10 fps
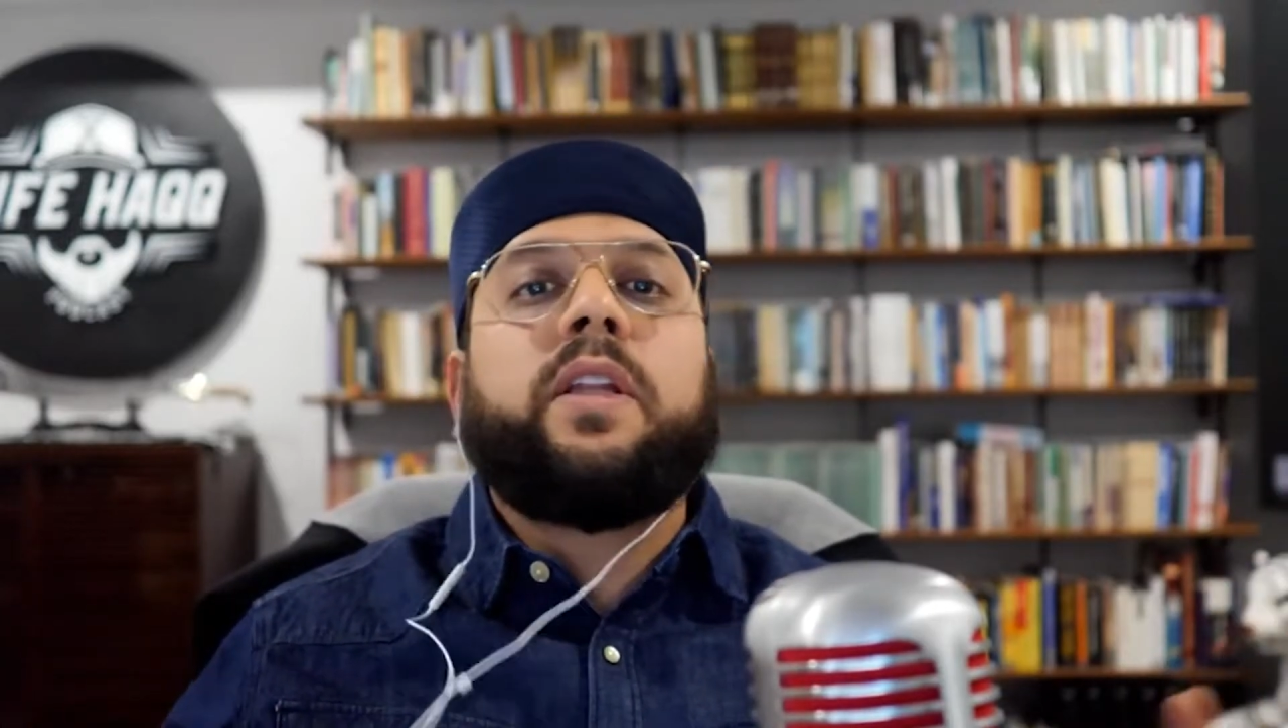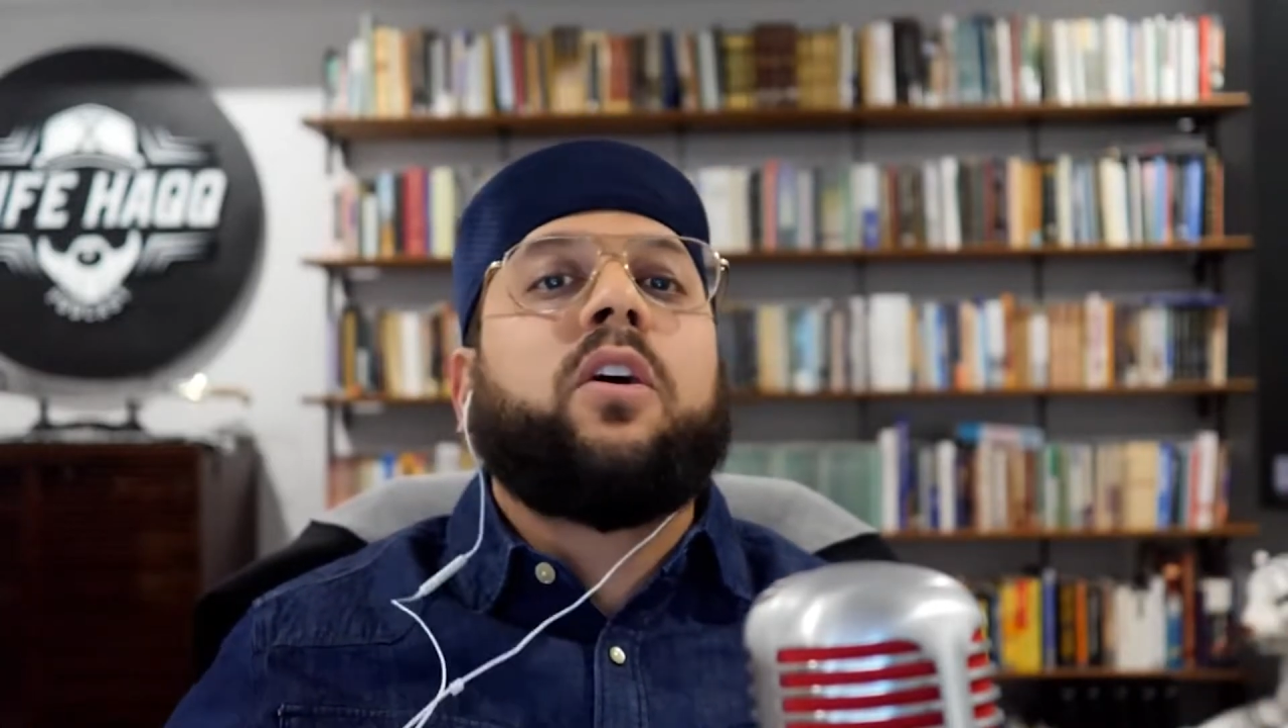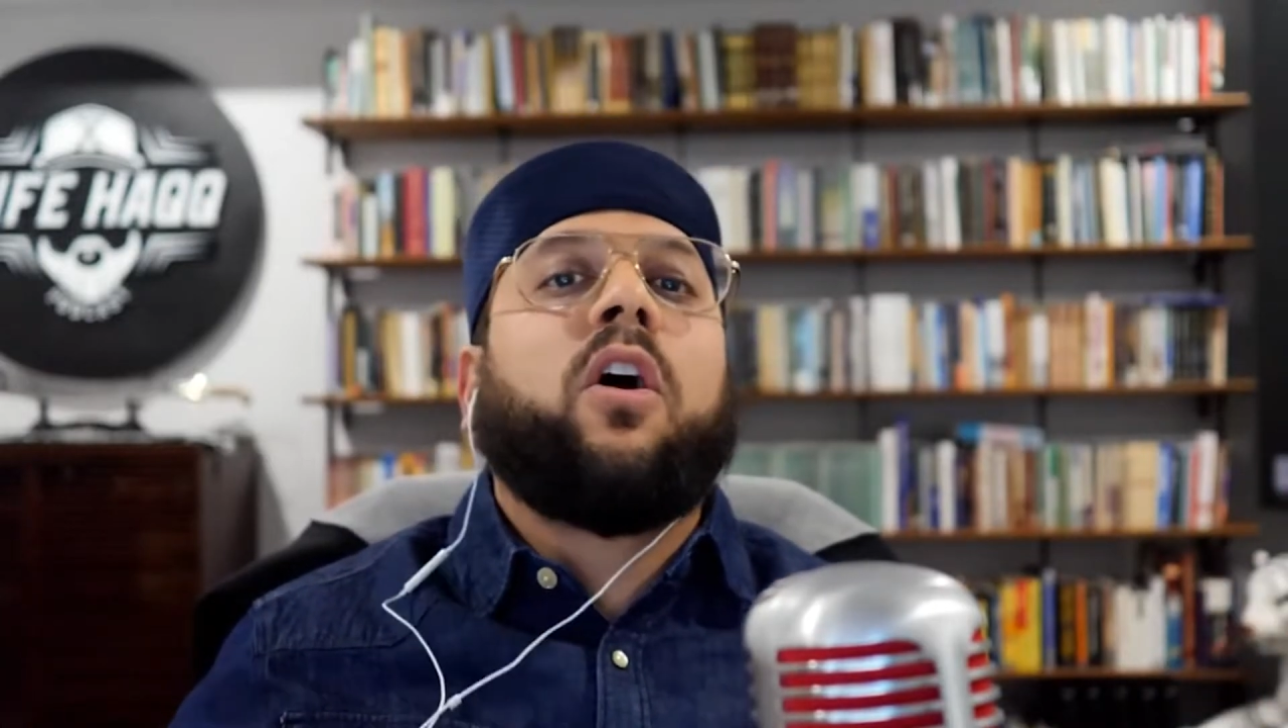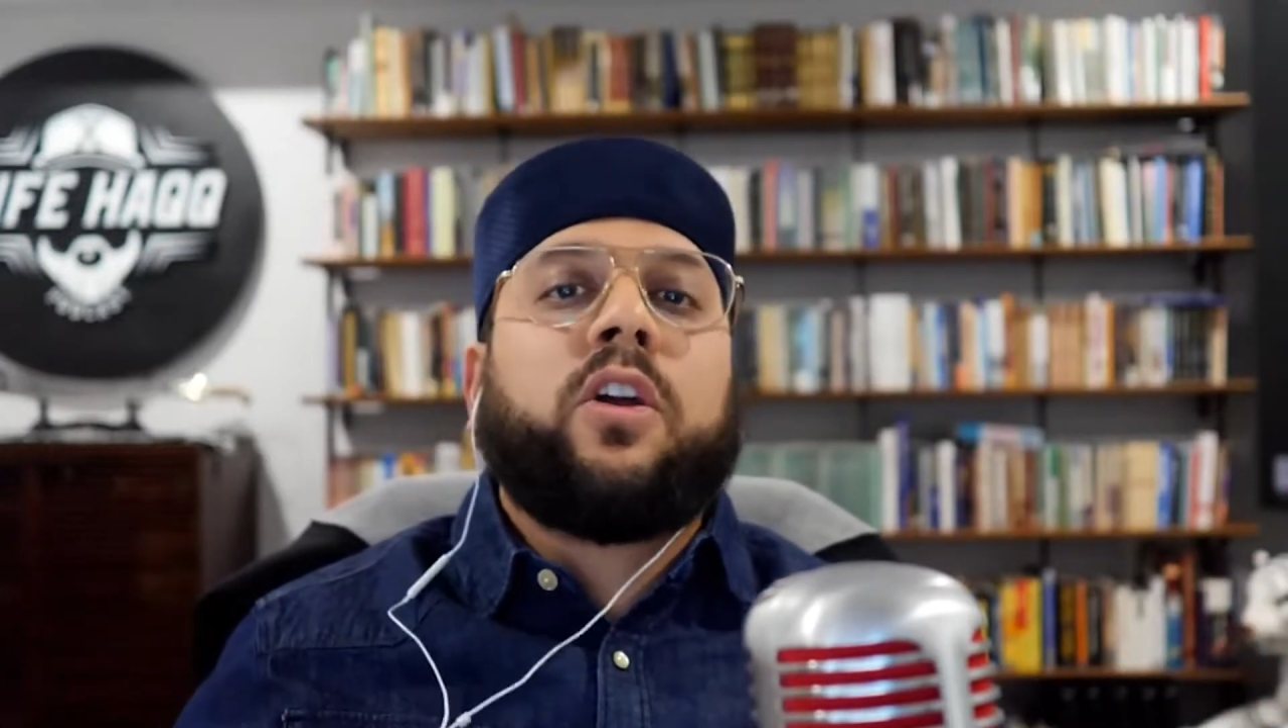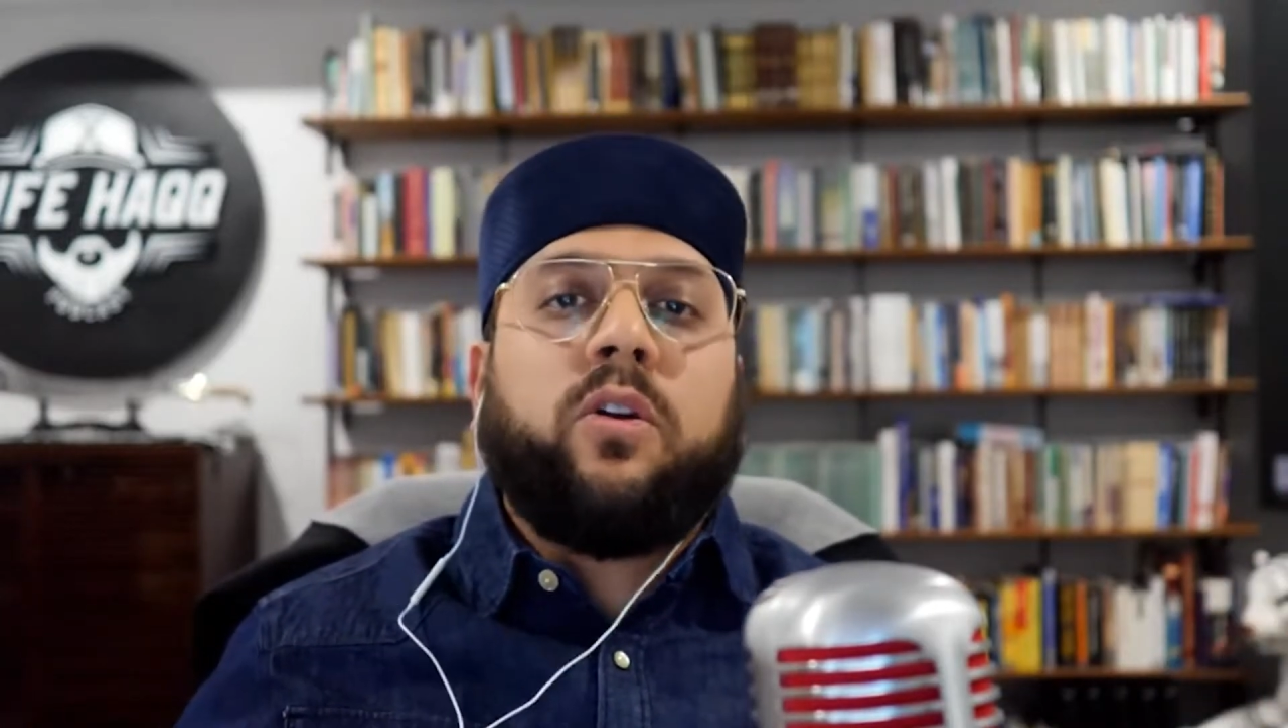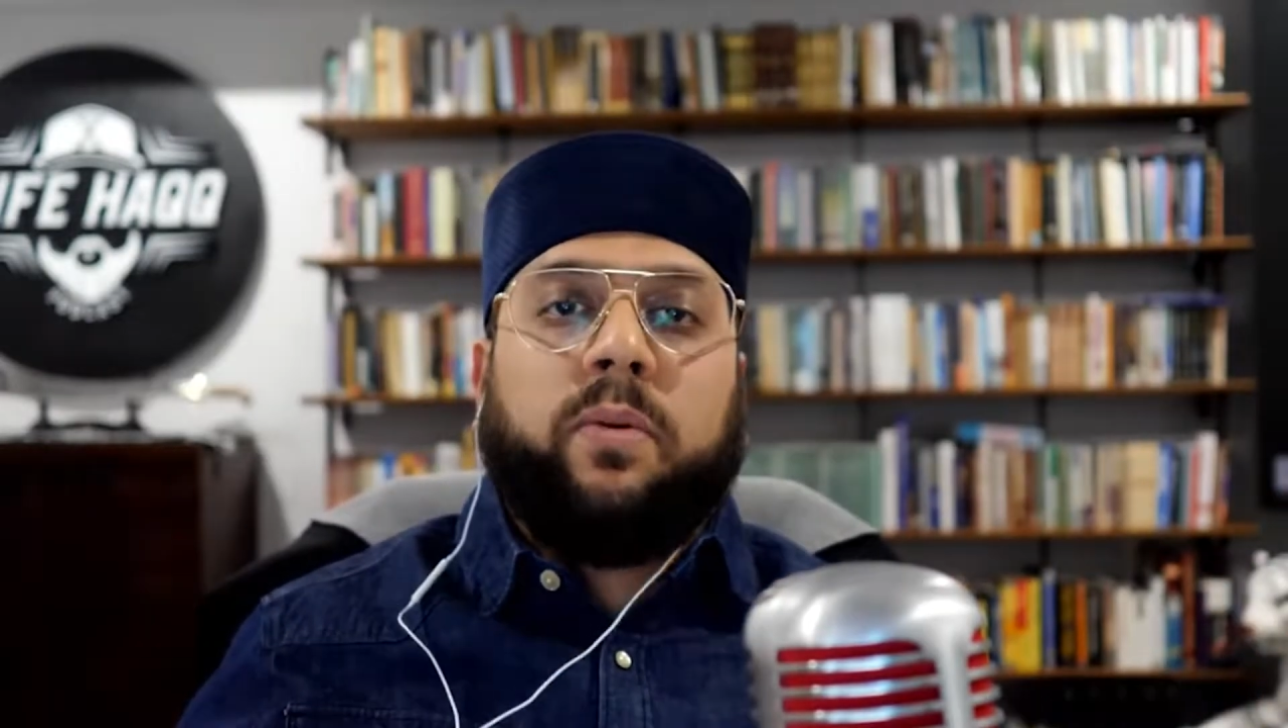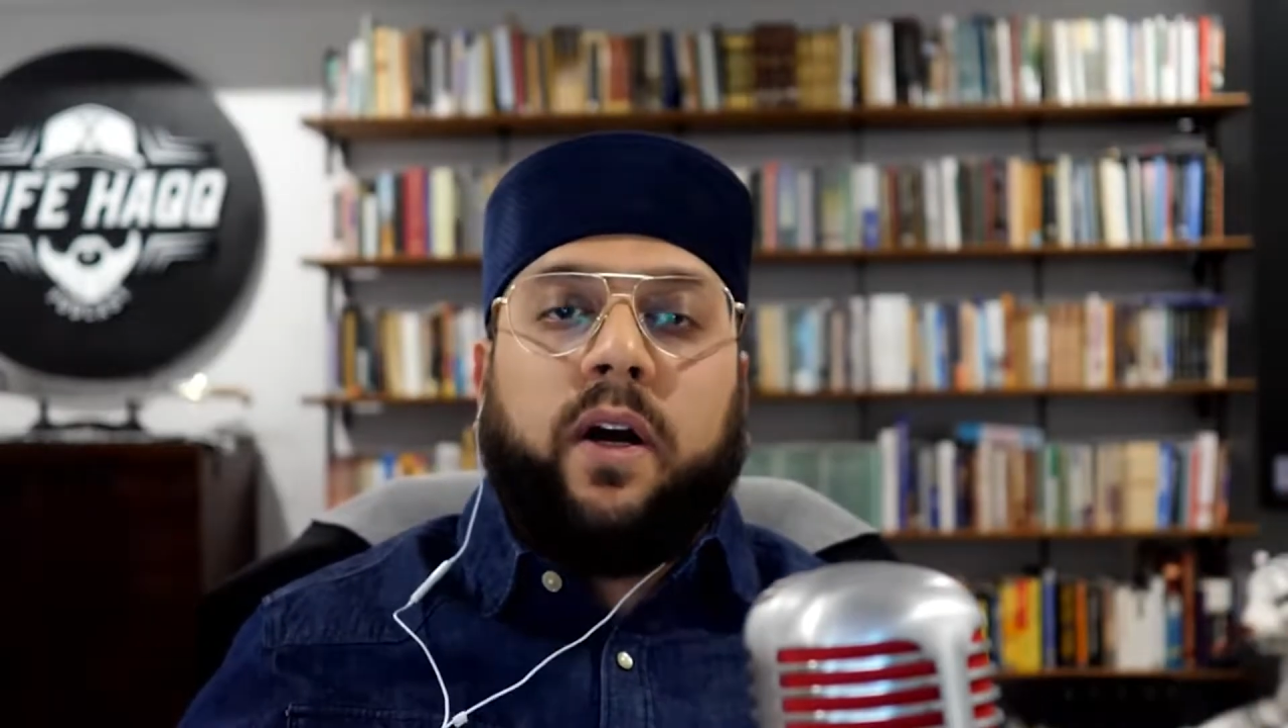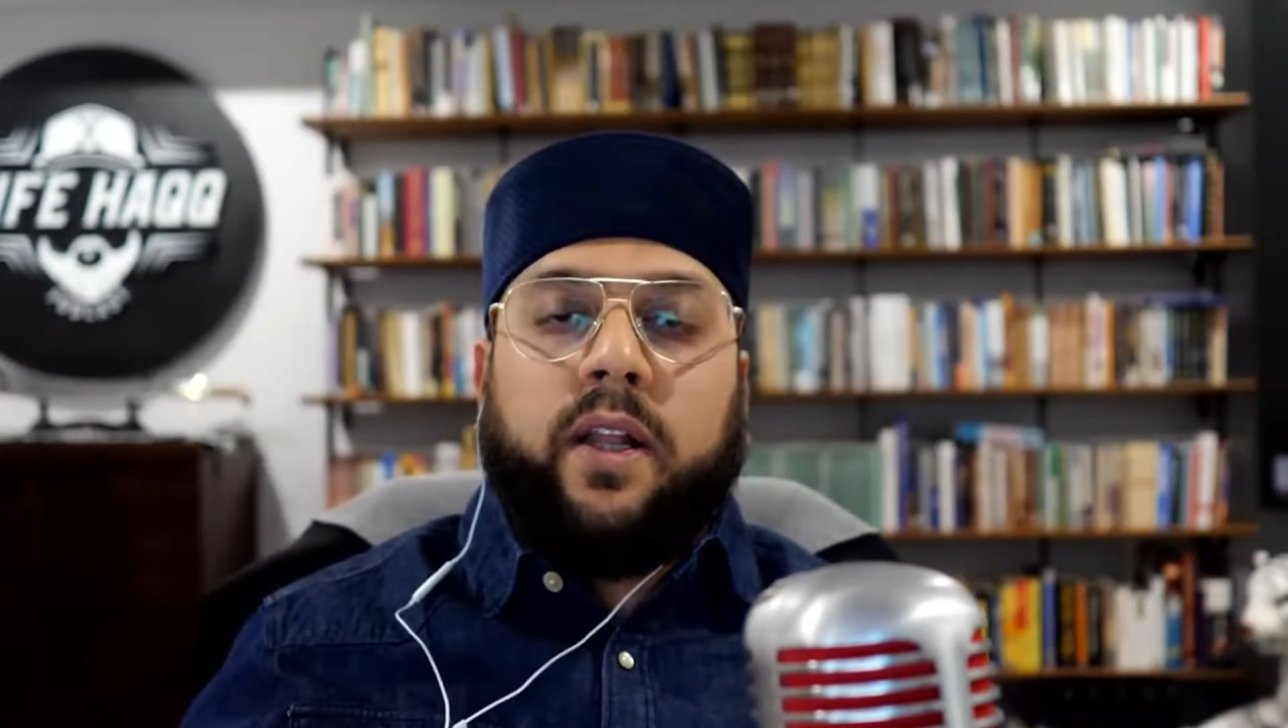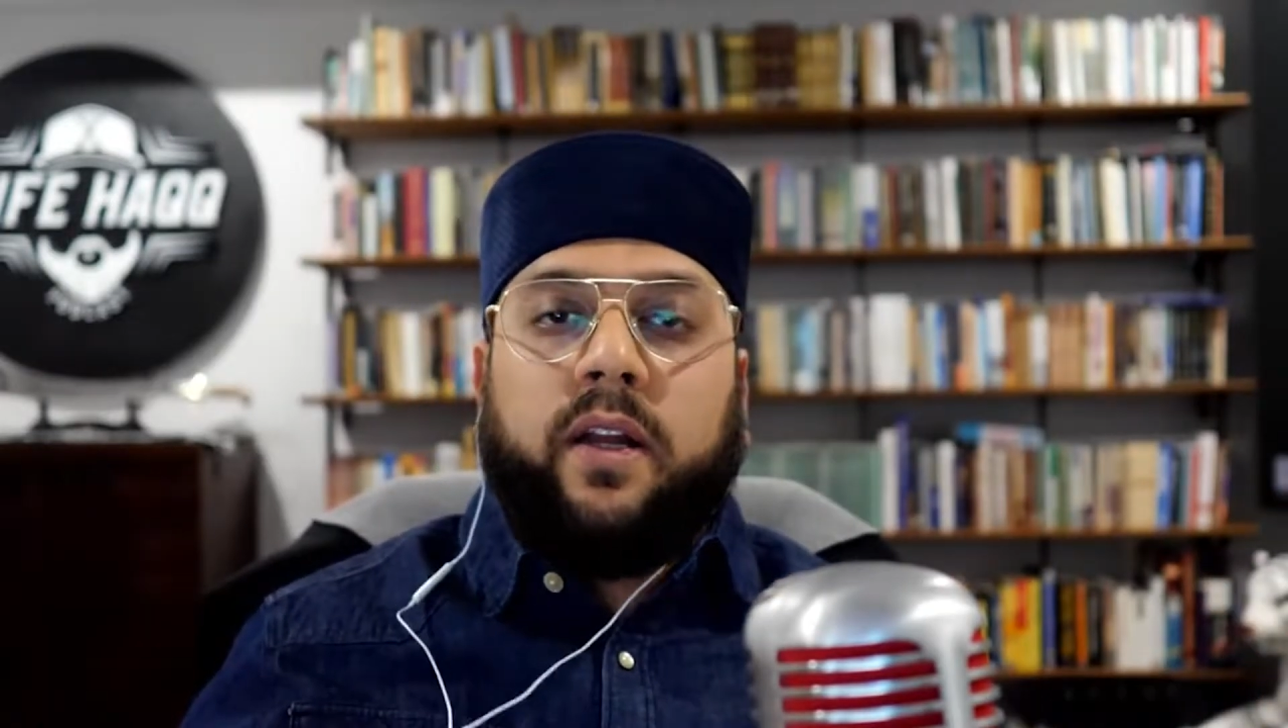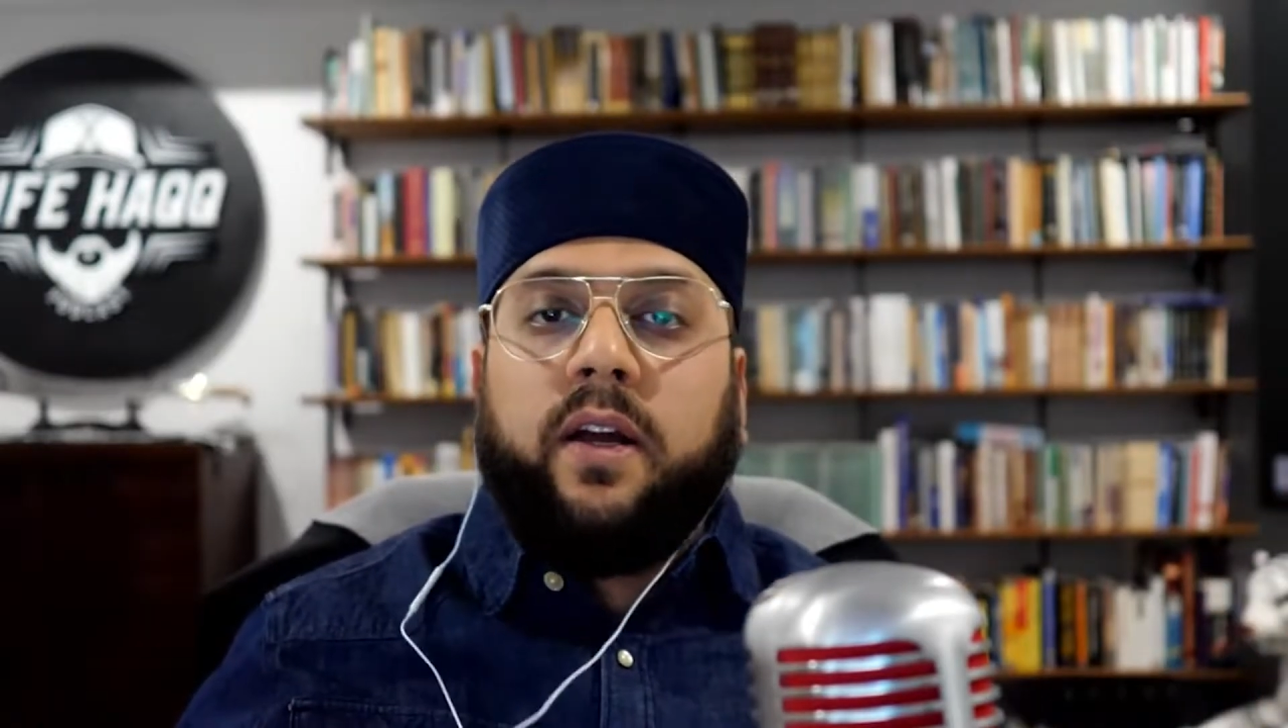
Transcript: occupied.